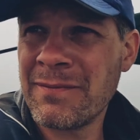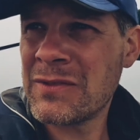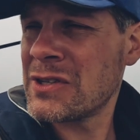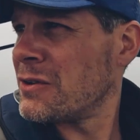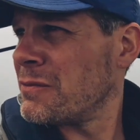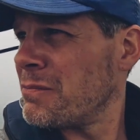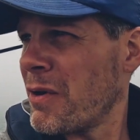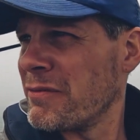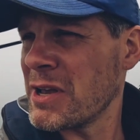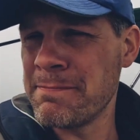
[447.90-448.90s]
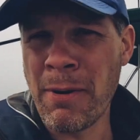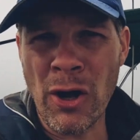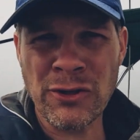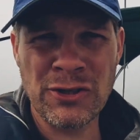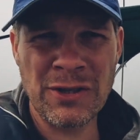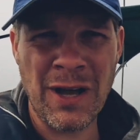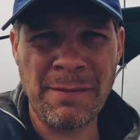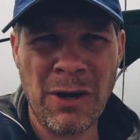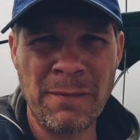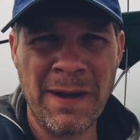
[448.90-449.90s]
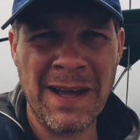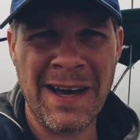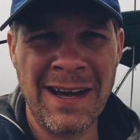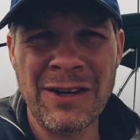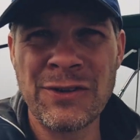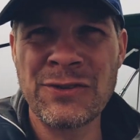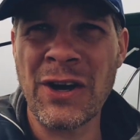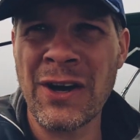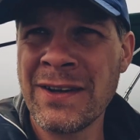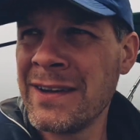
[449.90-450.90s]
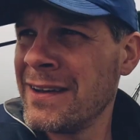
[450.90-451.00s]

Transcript: So obviously pots are becoming a concern.